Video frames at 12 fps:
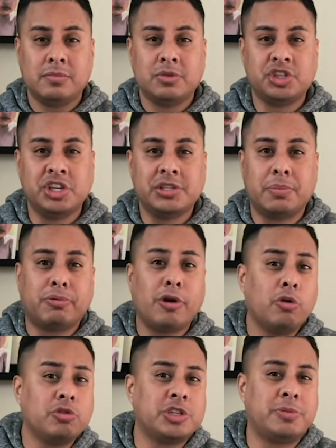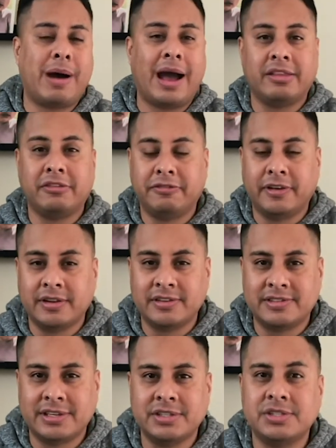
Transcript: she's approached by the Philistine.